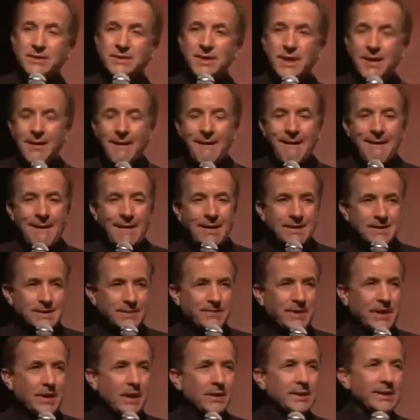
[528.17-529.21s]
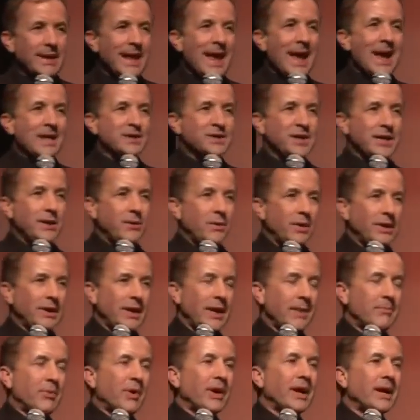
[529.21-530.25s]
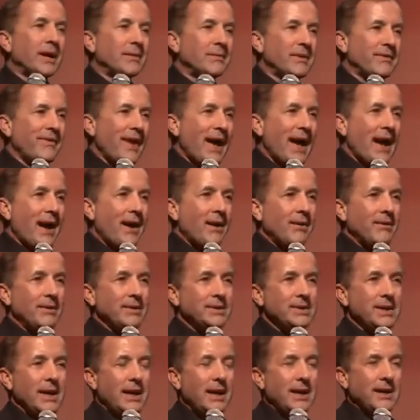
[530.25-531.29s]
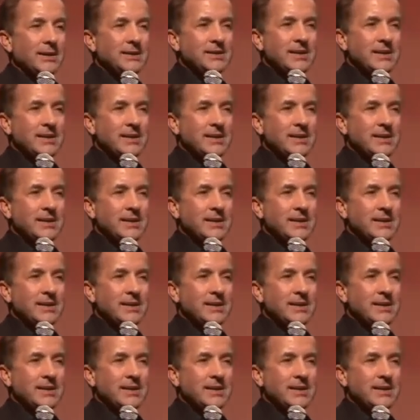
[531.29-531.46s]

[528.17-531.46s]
There's something called Nash equilibrium of how